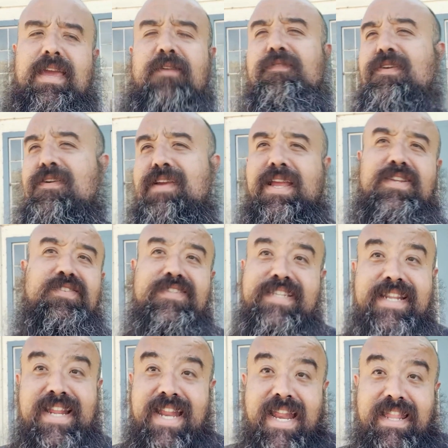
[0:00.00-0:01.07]
If you're
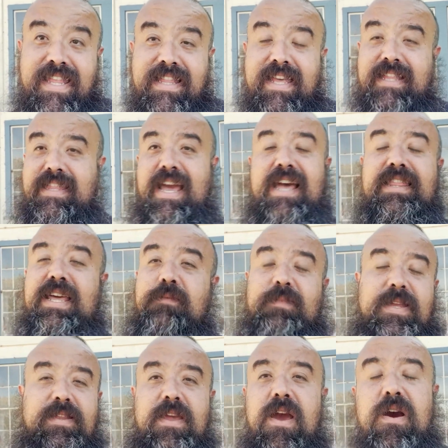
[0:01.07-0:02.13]
interested in anything like that, let
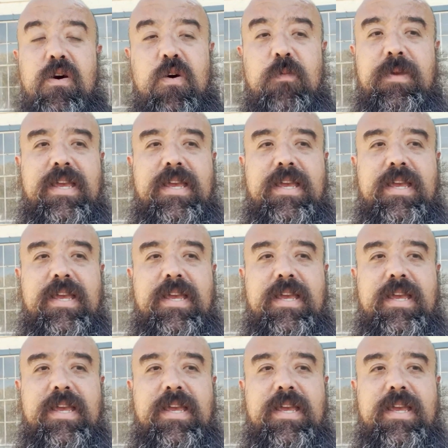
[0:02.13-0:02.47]
me know,